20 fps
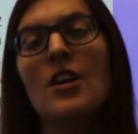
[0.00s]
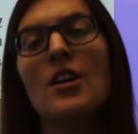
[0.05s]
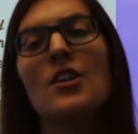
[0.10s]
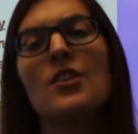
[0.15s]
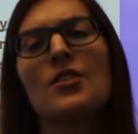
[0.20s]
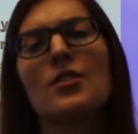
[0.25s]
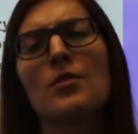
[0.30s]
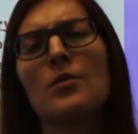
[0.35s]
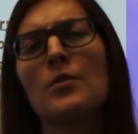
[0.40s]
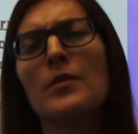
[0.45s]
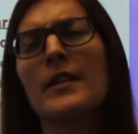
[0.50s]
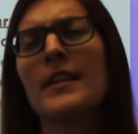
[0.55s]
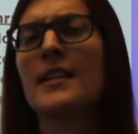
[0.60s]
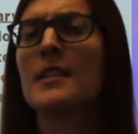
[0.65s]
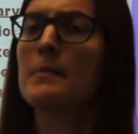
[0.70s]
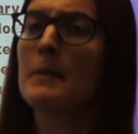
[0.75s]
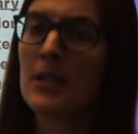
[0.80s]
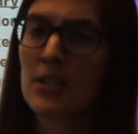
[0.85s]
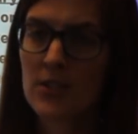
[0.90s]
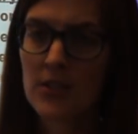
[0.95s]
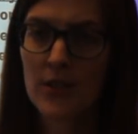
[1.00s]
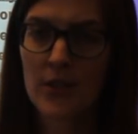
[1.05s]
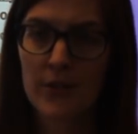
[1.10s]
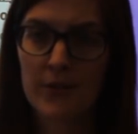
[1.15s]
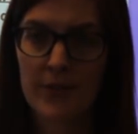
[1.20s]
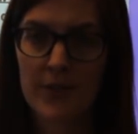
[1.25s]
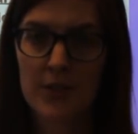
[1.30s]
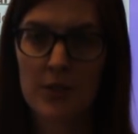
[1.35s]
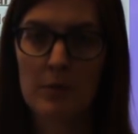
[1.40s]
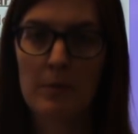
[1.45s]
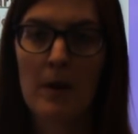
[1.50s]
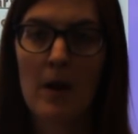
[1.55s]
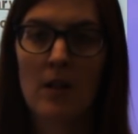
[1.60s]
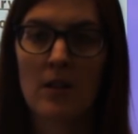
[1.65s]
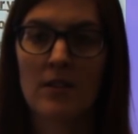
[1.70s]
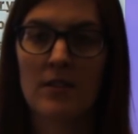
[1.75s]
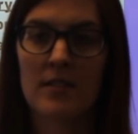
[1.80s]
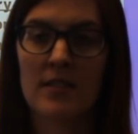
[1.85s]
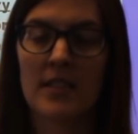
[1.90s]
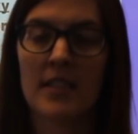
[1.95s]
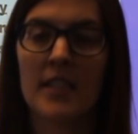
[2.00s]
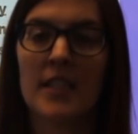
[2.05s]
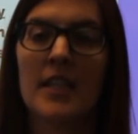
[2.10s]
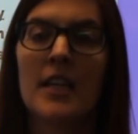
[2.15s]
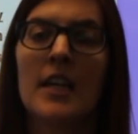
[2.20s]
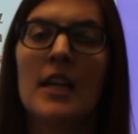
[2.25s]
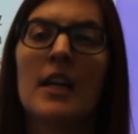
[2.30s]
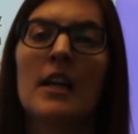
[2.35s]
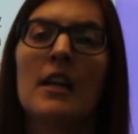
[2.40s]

So expansionary fiscal policy